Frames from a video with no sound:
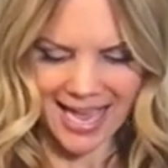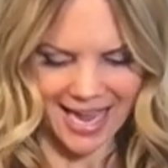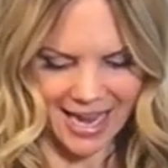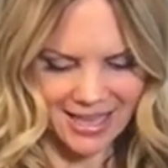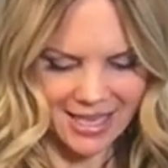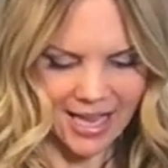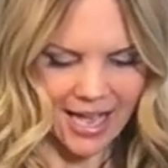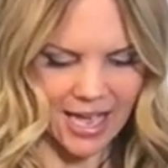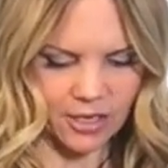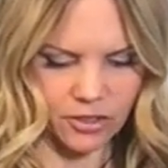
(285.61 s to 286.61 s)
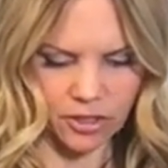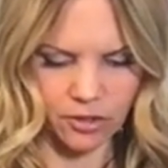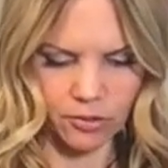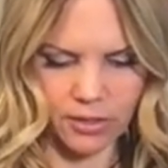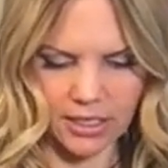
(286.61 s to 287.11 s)
And I think I actually
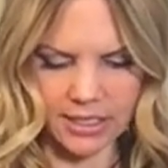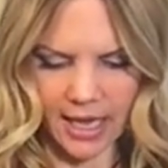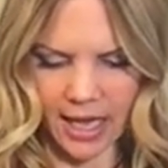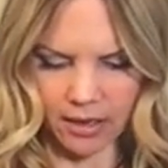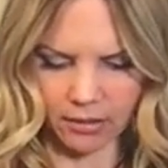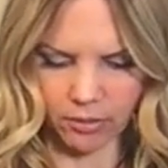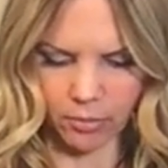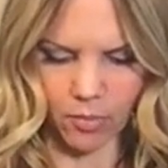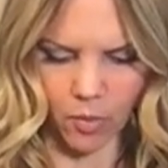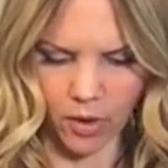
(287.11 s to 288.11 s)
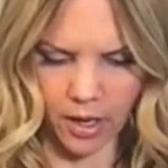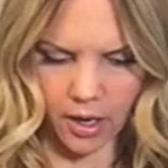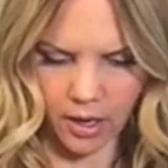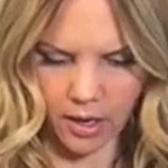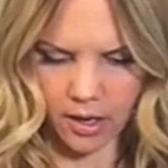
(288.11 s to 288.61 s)
do need to add a little more.